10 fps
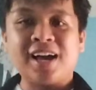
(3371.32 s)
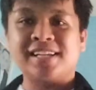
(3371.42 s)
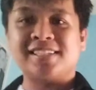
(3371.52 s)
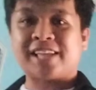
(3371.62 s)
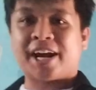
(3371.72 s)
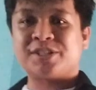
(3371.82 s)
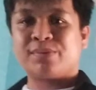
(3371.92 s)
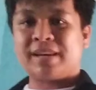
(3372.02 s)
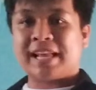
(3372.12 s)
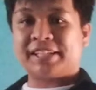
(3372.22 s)
it starts
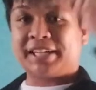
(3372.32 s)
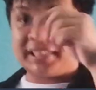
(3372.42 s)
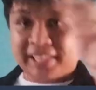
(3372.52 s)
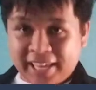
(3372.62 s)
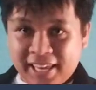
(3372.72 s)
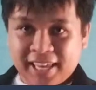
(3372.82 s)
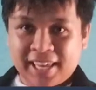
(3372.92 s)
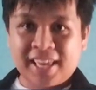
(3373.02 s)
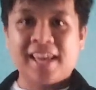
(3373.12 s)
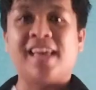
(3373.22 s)
with letter T,
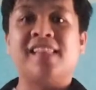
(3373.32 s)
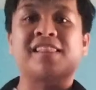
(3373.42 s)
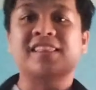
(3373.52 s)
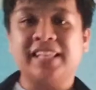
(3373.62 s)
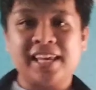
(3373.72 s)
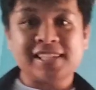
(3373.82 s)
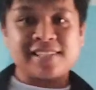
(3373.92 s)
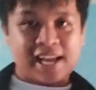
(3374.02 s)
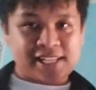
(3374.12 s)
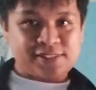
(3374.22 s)
and T
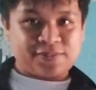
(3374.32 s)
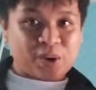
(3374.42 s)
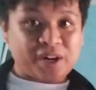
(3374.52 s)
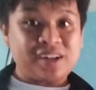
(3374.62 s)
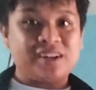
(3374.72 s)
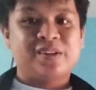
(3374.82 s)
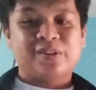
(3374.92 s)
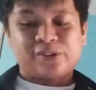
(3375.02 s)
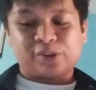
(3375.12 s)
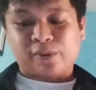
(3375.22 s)
stands for
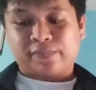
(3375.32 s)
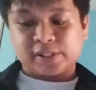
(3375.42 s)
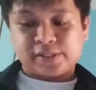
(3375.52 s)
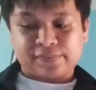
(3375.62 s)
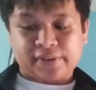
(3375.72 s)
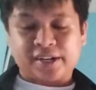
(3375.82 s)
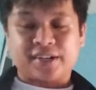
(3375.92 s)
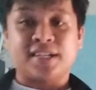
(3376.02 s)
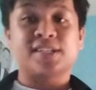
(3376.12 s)
troposphere.